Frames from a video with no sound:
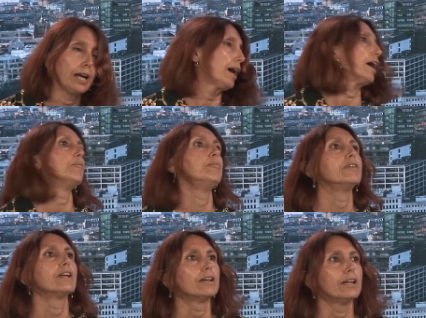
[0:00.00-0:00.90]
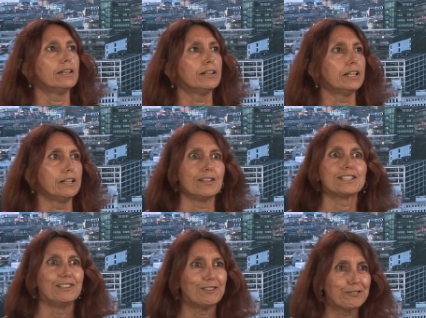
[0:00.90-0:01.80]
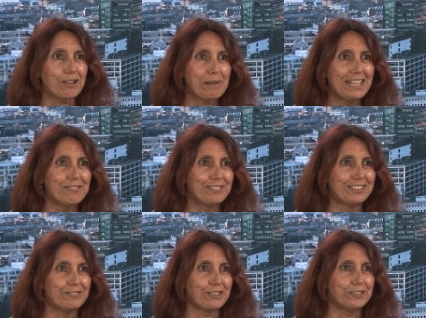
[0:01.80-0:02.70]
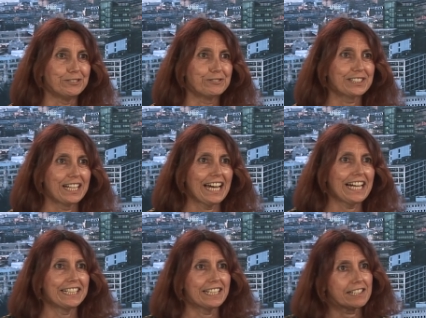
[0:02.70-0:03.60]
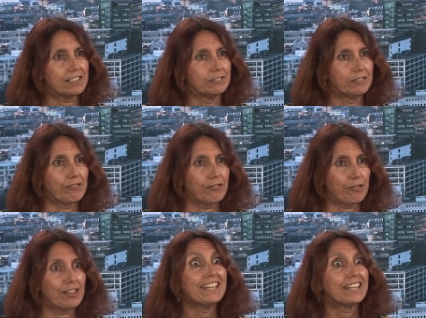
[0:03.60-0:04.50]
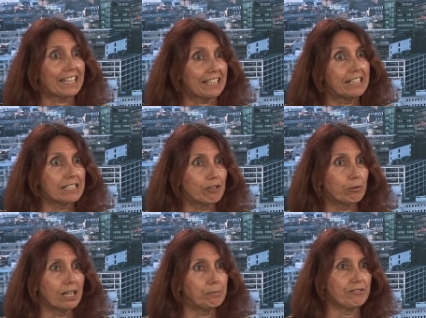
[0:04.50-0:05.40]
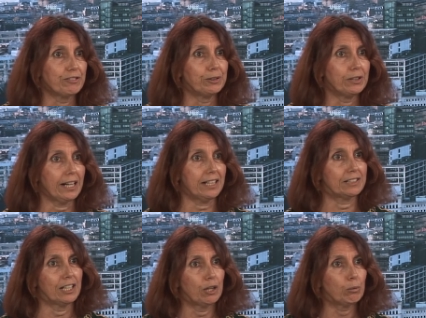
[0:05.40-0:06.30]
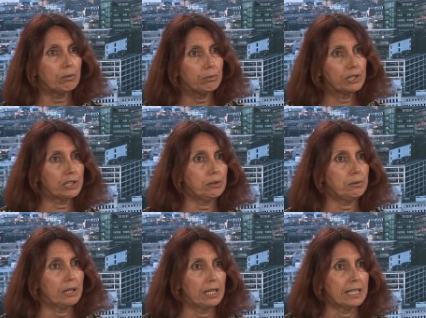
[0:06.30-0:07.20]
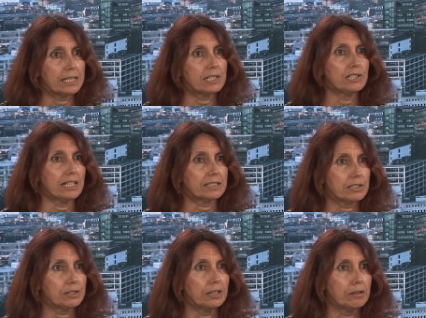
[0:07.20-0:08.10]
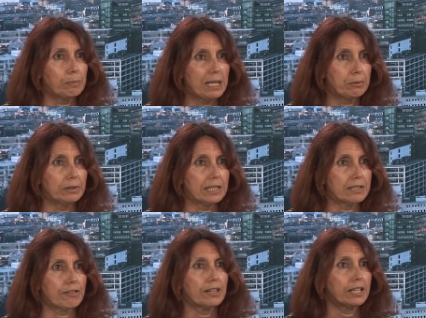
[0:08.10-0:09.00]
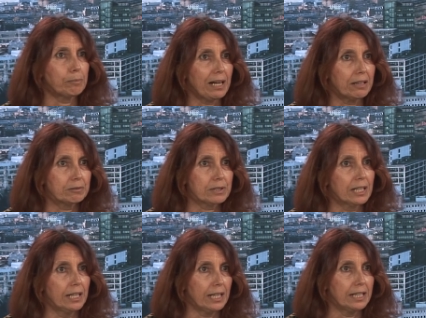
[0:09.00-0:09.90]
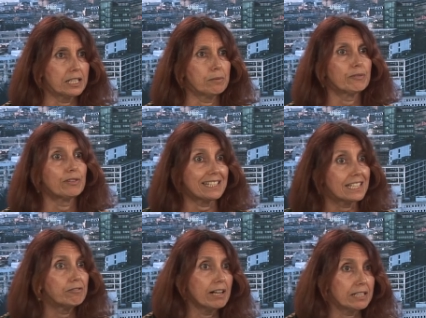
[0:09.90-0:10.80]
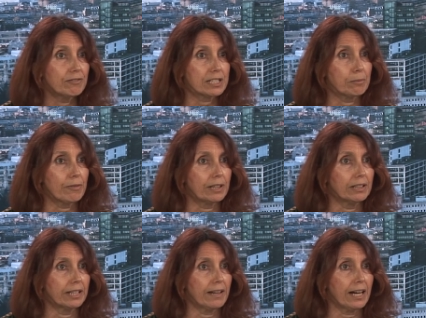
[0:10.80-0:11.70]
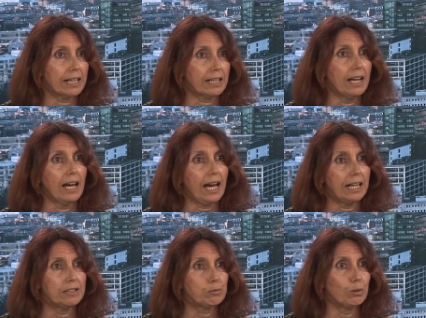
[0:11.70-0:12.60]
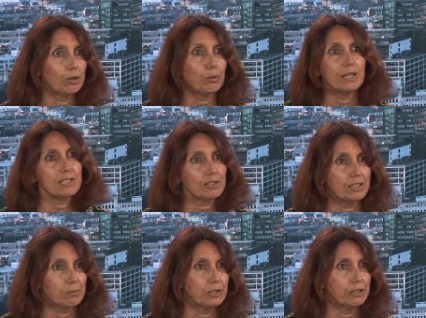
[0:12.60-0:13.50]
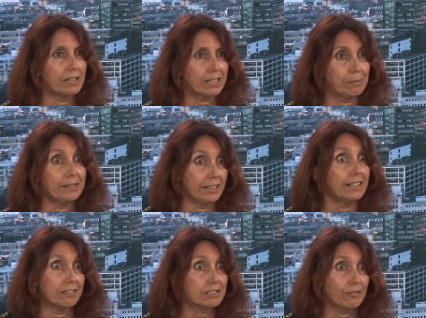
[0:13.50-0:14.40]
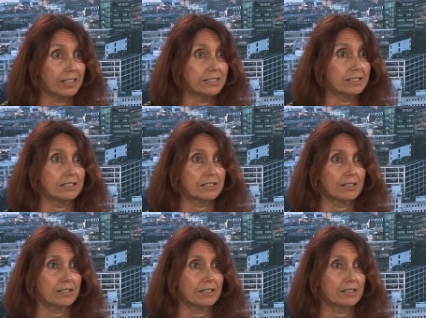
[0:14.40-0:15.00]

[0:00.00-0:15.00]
there's a lot of upheaval involved, and I guess a lot of thinking is required beforehand. What would you suggest, that people need to think about in terms of getting ready for something like that? And what questions would you recommend they ask vendors?